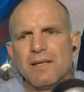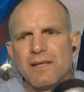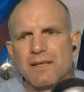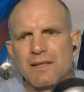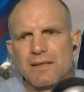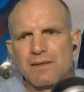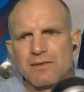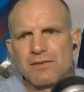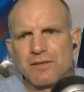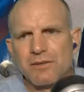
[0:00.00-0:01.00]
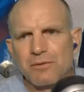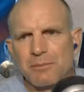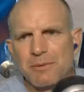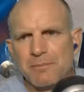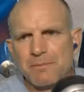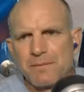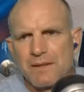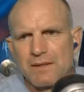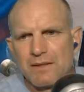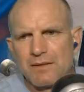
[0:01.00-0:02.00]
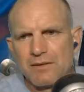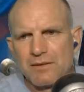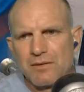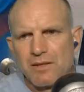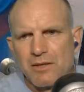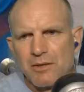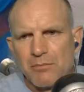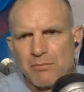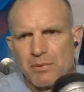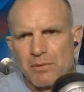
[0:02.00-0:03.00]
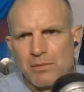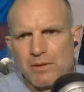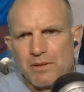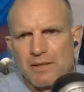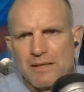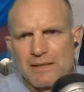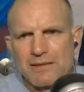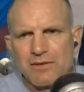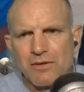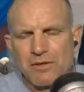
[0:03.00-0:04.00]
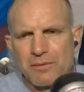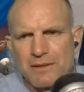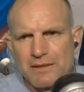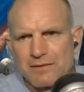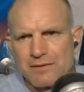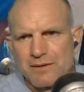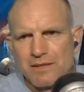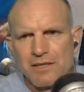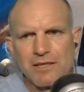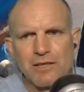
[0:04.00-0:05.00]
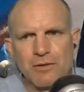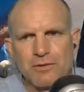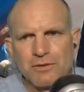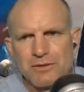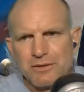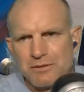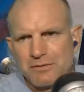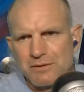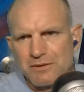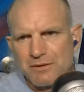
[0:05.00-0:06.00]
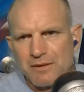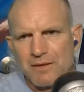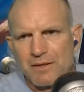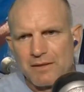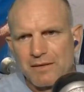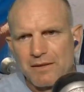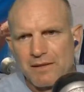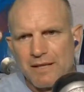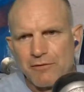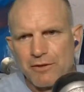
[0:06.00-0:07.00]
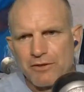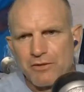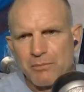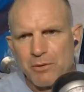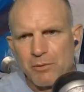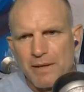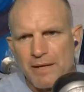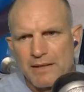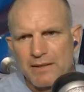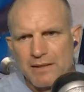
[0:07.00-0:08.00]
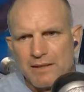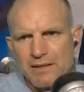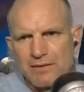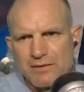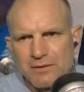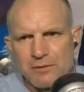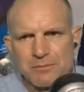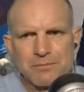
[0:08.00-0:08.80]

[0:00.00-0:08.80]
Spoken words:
so you don't rip it. And then just pull it on out. It gets harder when it gets closer to you because you don't have the leverage to pull back. So,